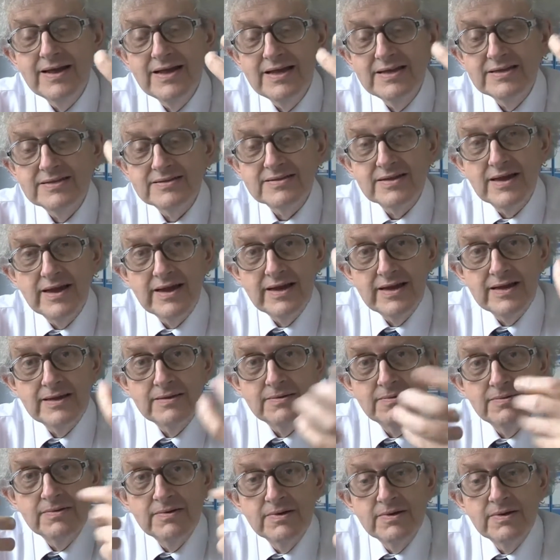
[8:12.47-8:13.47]
is
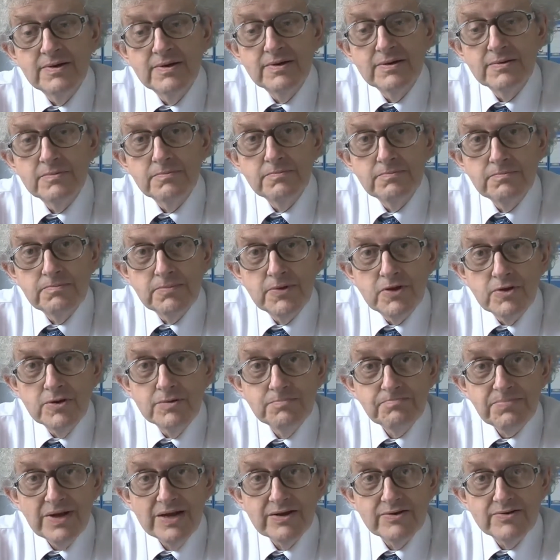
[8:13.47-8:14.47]
a
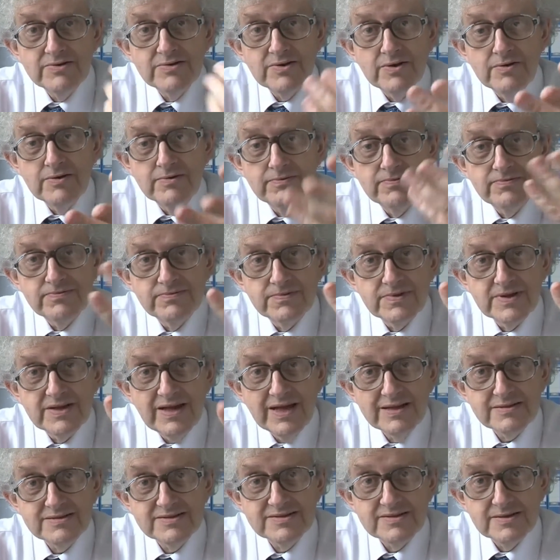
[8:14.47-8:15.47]
compound of
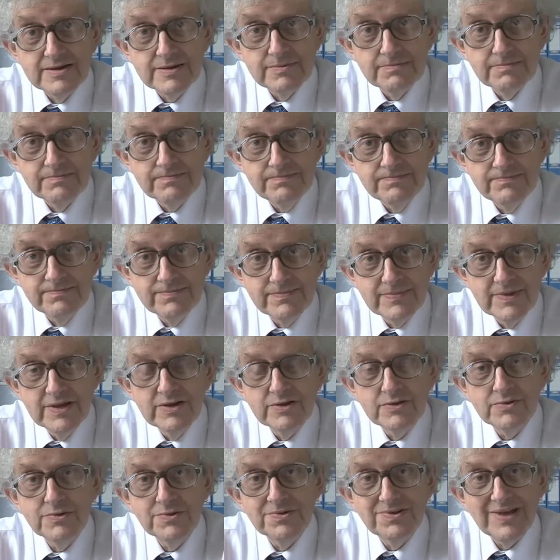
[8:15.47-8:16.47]

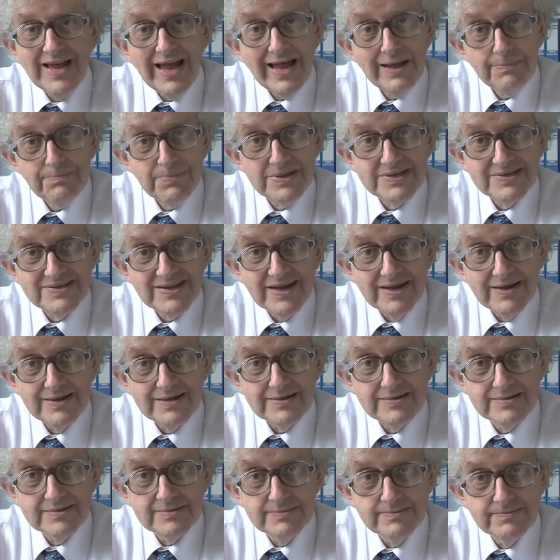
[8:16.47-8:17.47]
calcium called
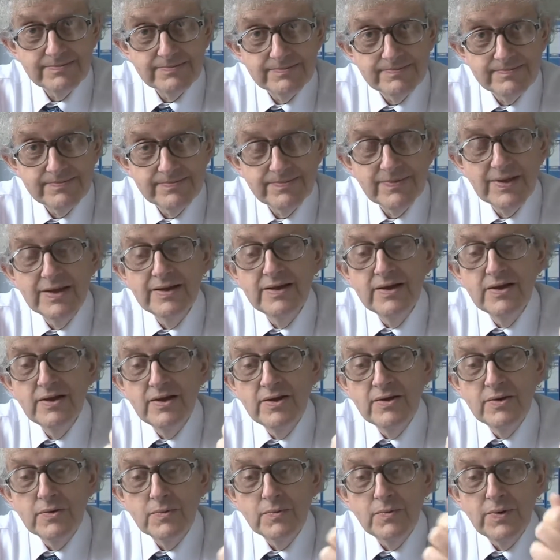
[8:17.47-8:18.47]
apatite,
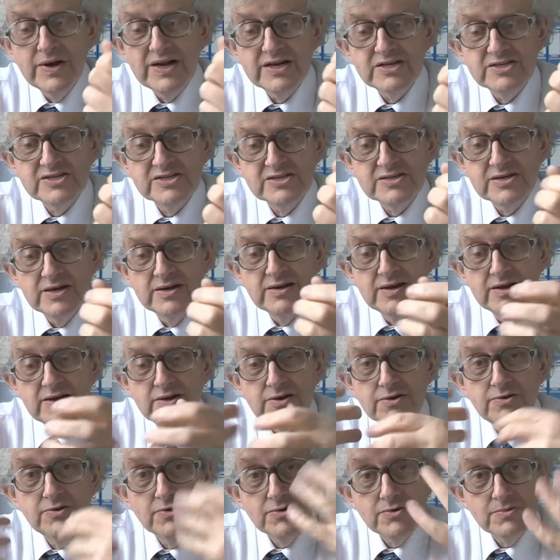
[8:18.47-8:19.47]
which
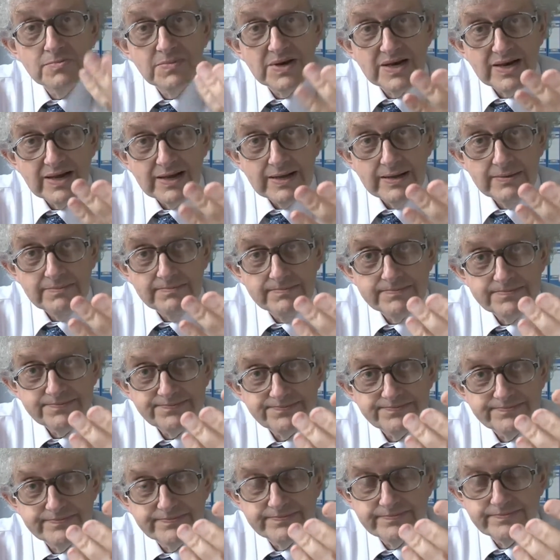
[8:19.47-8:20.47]
normally
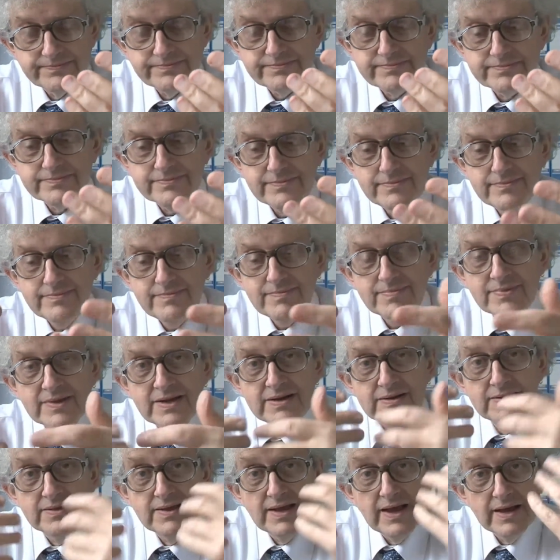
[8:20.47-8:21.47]

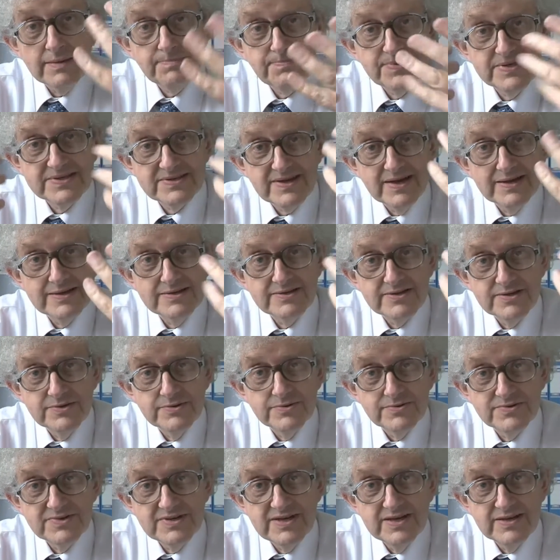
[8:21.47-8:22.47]
the apatite
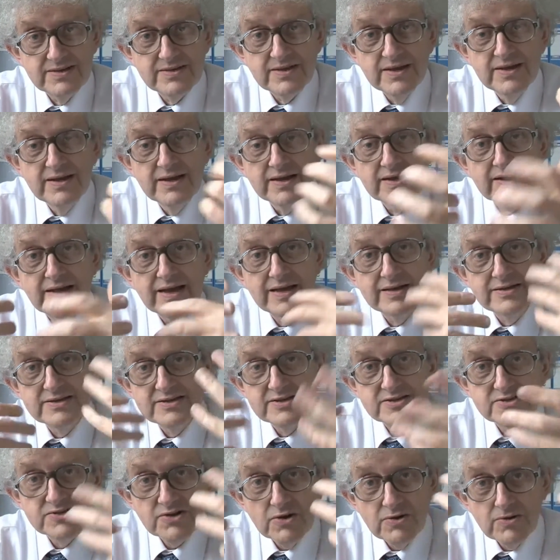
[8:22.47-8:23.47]
in your teeth can
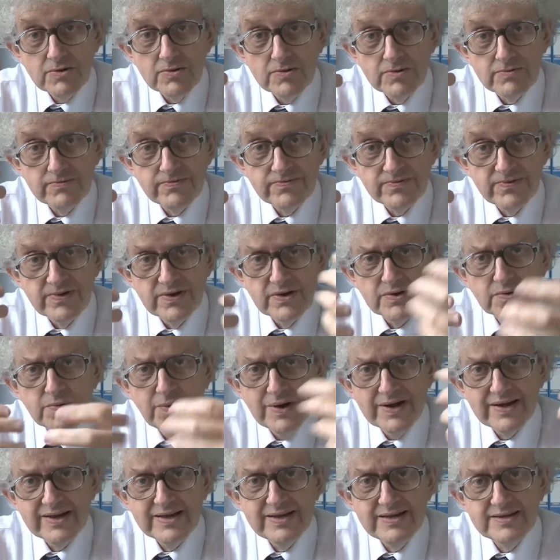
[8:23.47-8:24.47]
dissolve
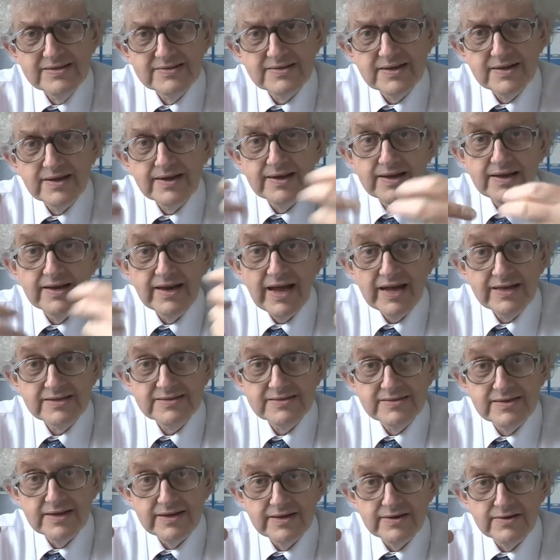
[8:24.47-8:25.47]
quite easily in
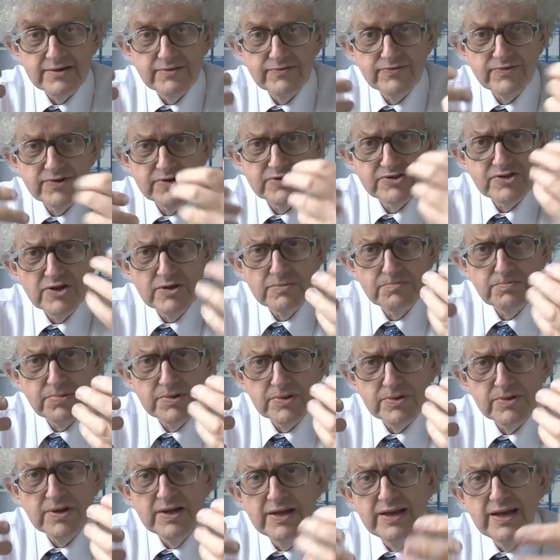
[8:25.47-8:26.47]
acid. For
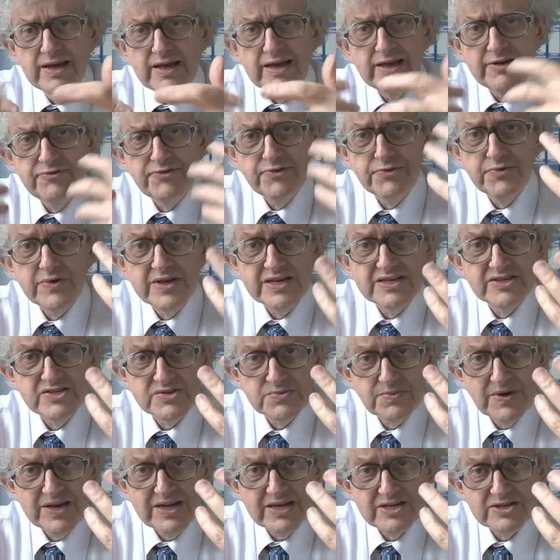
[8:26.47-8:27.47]
example, if you eat
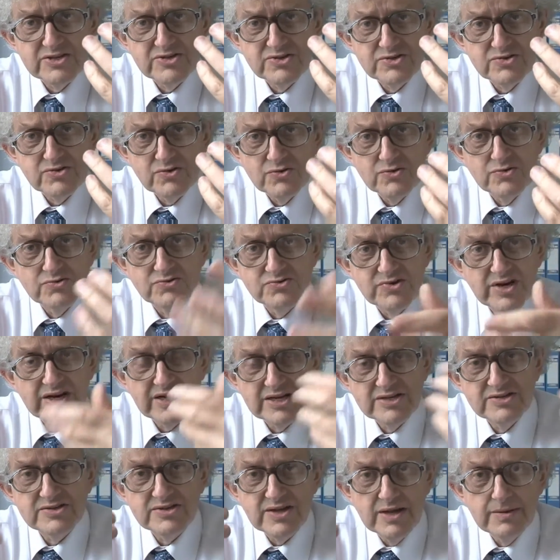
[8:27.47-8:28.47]
sweets or
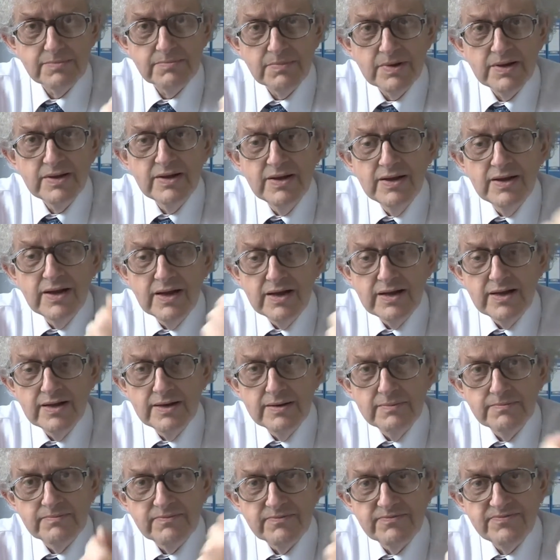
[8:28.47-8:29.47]
drink some
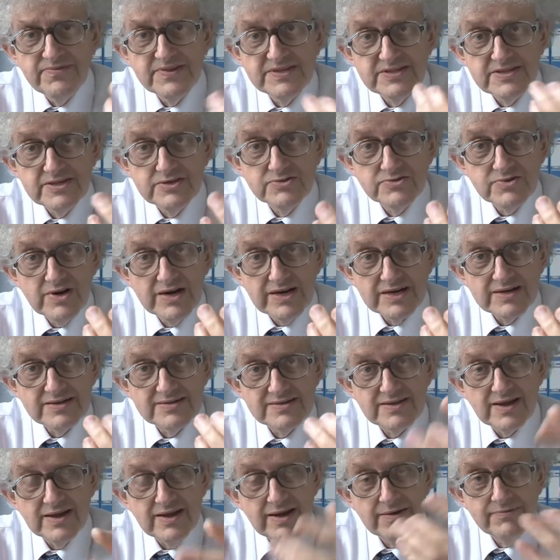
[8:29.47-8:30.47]
um, fizzy
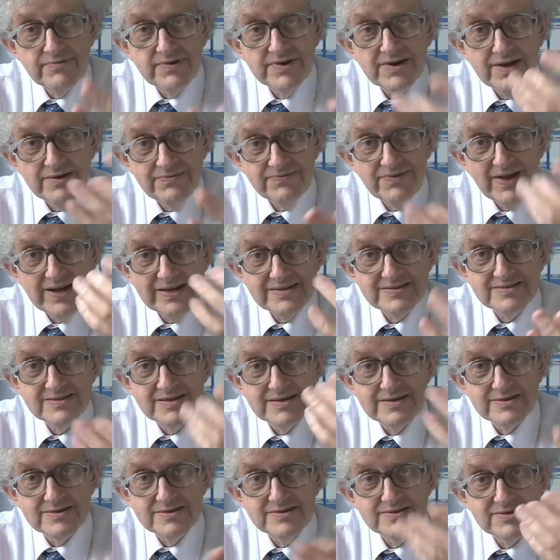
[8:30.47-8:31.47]
drinks, they have enough
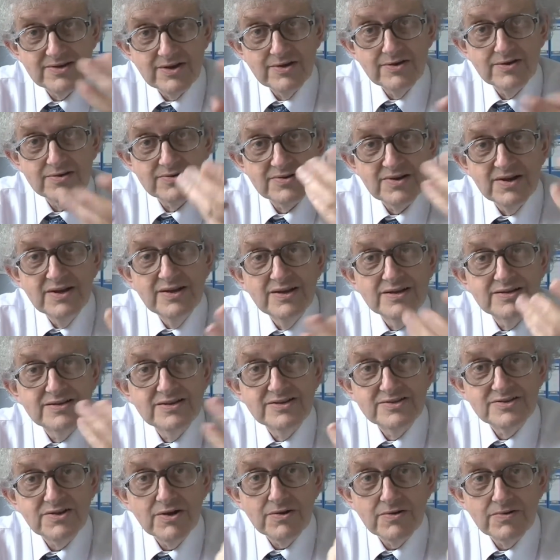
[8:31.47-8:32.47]
acid to start
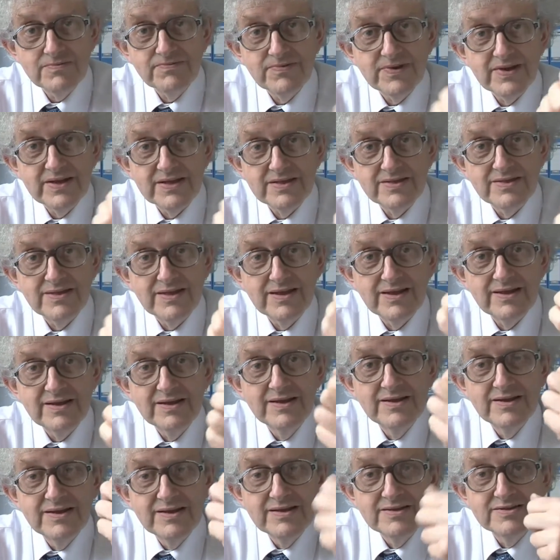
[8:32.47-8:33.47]
dissolving the
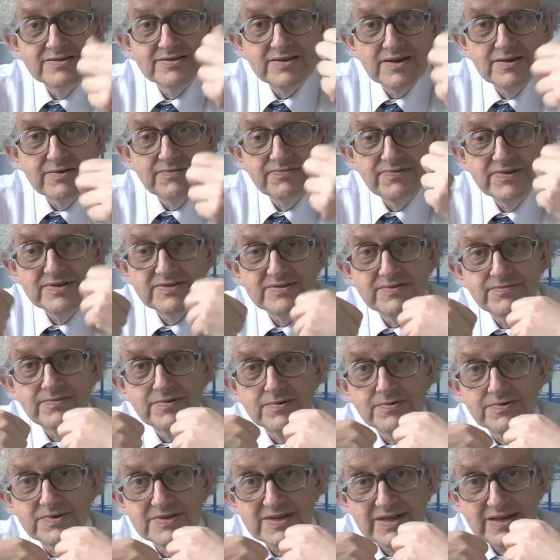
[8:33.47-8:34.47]
surface of
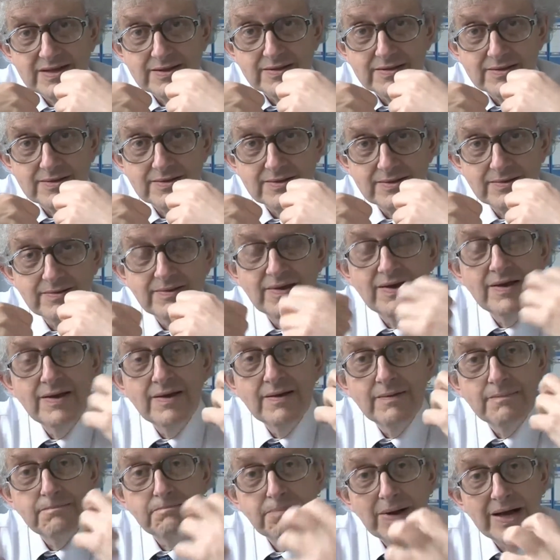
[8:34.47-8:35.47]
your teeth.
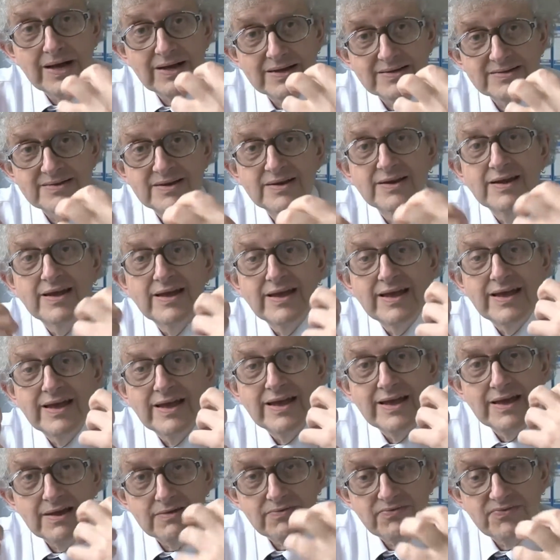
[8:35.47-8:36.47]
But
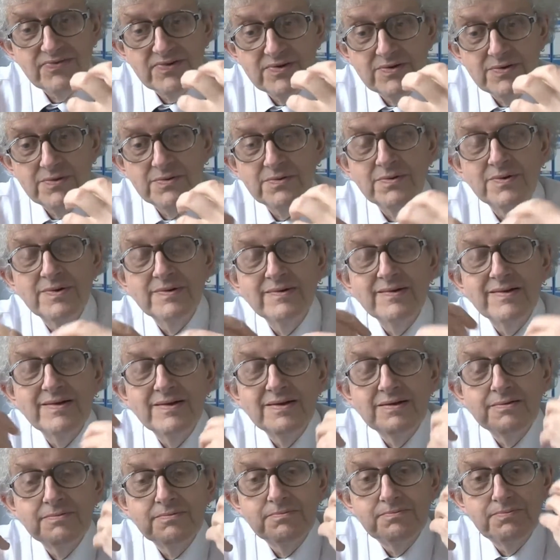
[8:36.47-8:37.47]
if you
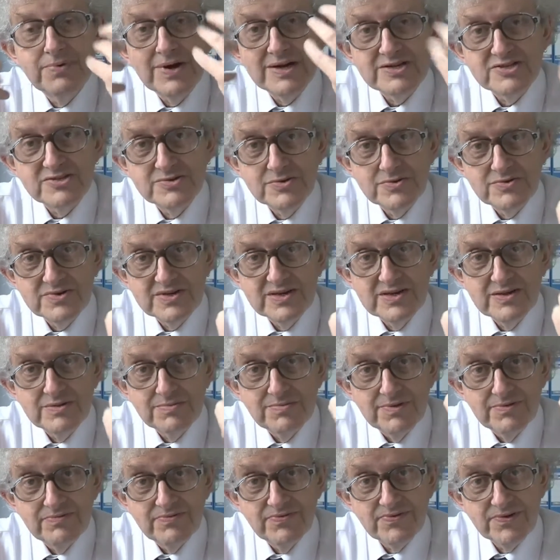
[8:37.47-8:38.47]
brush your
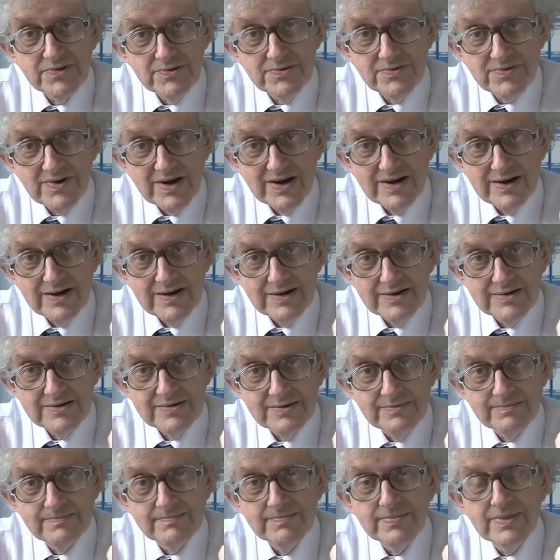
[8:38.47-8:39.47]
teeth with fluoride,
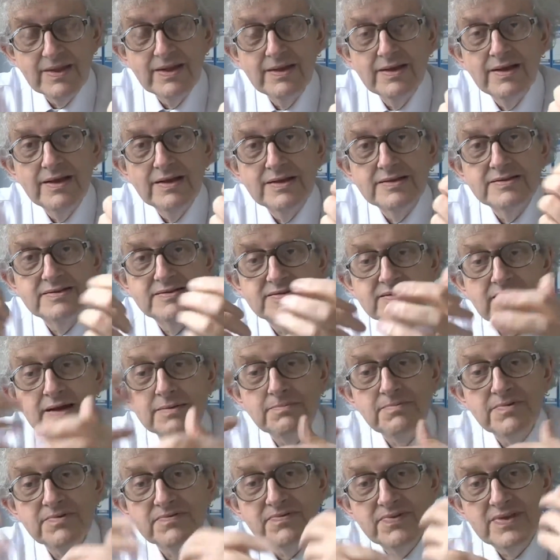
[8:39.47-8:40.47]

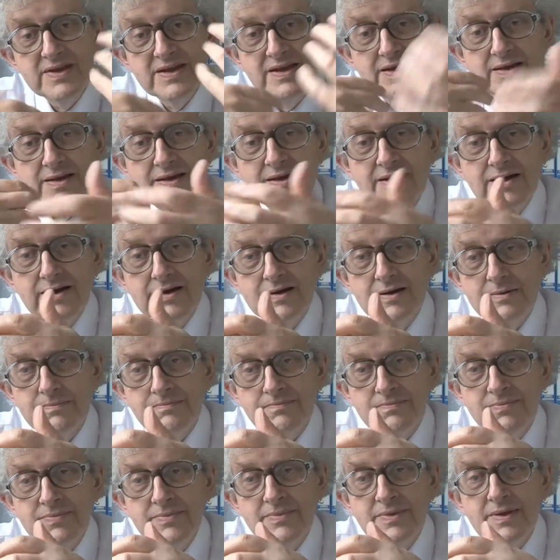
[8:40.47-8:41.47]
some of the
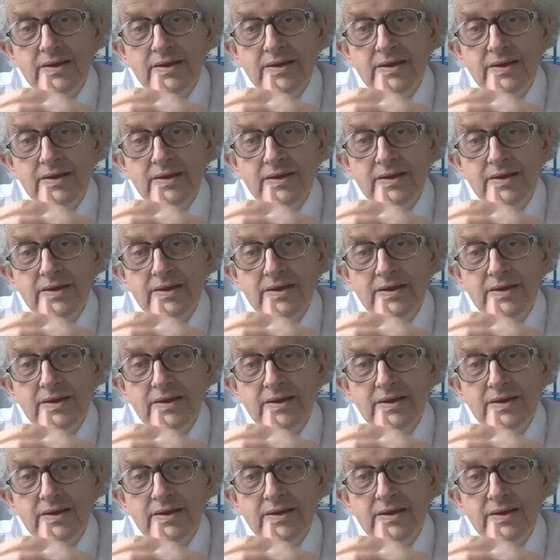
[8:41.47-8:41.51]
um,